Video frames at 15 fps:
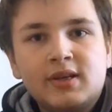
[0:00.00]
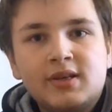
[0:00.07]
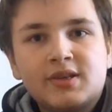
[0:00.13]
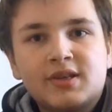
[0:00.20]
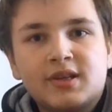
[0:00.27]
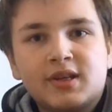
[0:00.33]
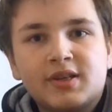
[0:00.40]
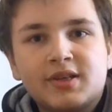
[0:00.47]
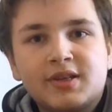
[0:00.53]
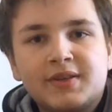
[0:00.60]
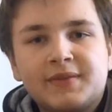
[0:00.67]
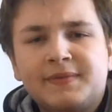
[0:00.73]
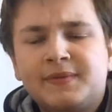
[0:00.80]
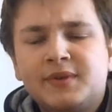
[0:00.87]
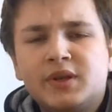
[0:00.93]

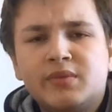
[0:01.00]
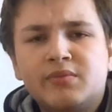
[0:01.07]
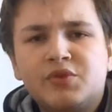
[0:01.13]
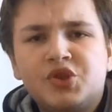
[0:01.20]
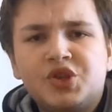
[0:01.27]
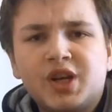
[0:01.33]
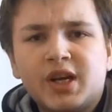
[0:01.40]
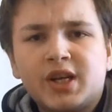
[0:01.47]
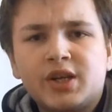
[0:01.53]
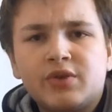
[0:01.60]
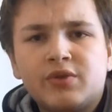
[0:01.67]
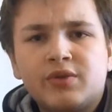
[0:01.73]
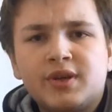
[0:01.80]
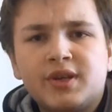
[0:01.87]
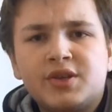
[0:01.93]
starting from
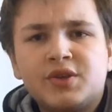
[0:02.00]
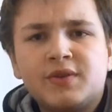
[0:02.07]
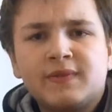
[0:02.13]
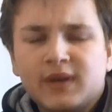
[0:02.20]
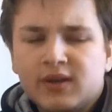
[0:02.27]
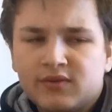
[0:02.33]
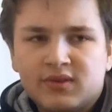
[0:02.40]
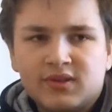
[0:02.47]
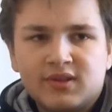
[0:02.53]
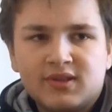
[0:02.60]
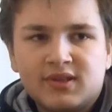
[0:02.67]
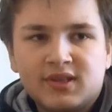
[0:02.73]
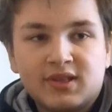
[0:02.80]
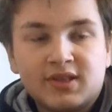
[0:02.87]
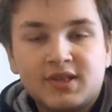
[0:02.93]
January
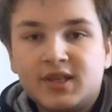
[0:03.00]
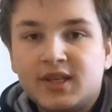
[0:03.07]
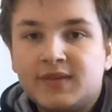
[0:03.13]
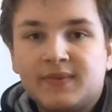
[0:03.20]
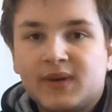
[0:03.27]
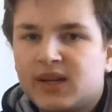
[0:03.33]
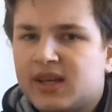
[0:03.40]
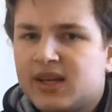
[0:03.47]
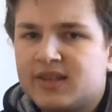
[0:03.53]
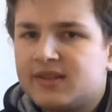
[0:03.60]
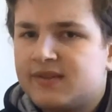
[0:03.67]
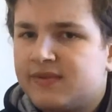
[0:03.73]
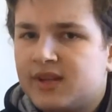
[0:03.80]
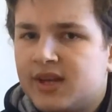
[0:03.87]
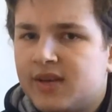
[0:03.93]
2016. I
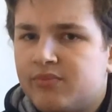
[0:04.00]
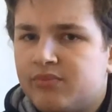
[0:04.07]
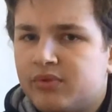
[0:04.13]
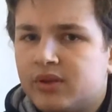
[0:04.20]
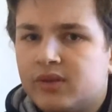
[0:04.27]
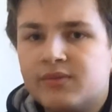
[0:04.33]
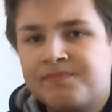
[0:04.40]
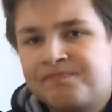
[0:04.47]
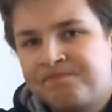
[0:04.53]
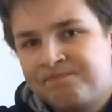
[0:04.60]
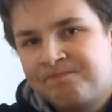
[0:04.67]
guess if it ain't broke,